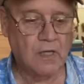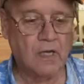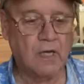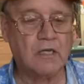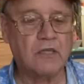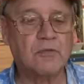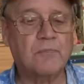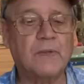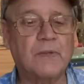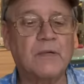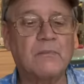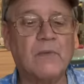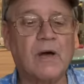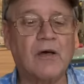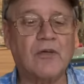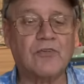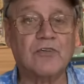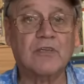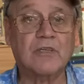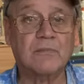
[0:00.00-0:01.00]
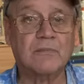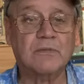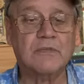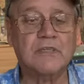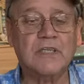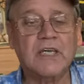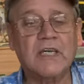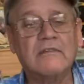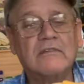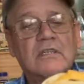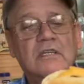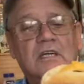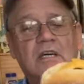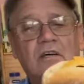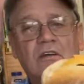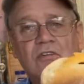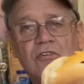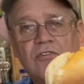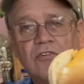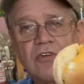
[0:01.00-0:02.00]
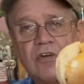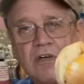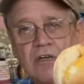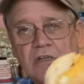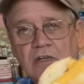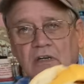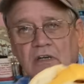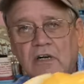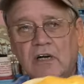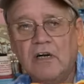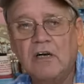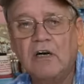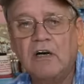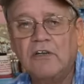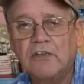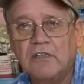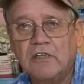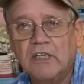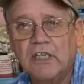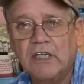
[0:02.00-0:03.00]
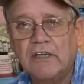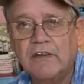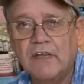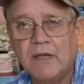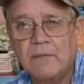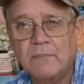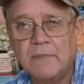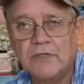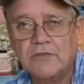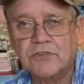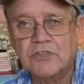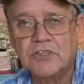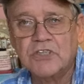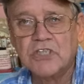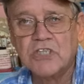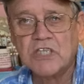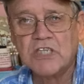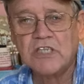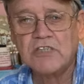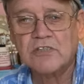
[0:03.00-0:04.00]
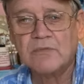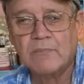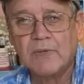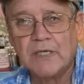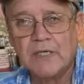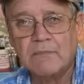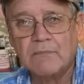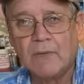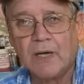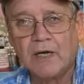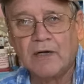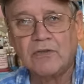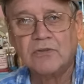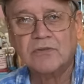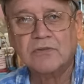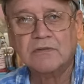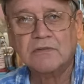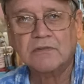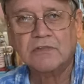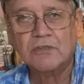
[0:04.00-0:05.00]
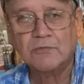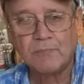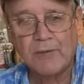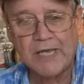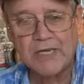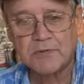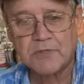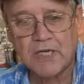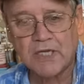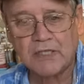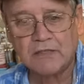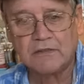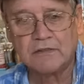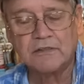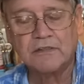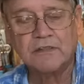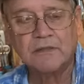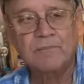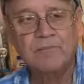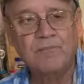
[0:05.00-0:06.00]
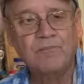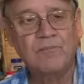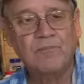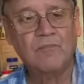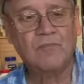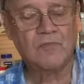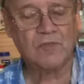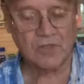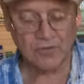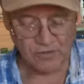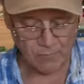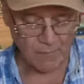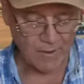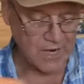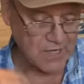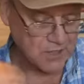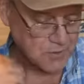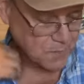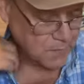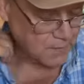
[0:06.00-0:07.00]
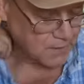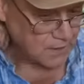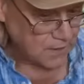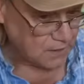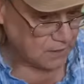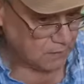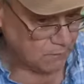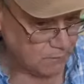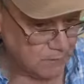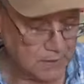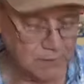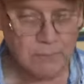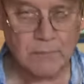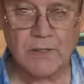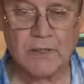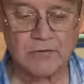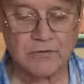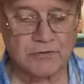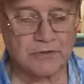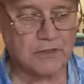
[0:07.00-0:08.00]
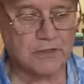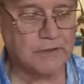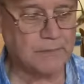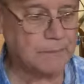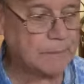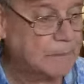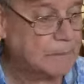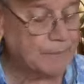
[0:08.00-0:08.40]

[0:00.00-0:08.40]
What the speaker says: And this meatball sub is heavy because underneath that melted cheese and meatballs is mashed taters. It's a mashed potato meatball sub.